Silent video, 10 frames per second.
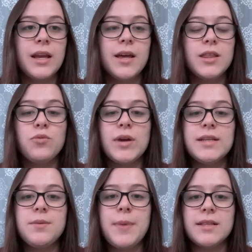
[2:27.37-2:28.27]
The rate
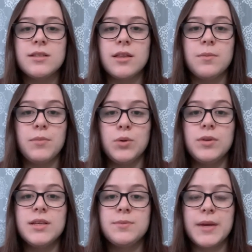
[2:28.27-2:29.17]
depends on the mood the
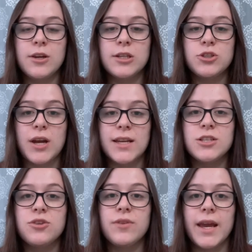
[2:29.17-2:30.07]
speaker is trying to
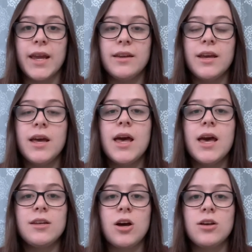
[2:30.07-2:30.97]
create
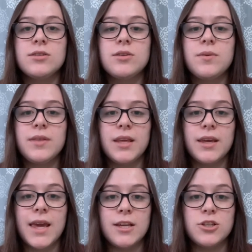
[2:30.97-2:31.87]
and also the
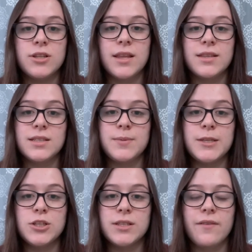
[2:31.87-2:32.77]
occasion that the speech
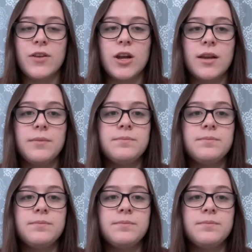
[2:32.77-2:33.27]
is given on.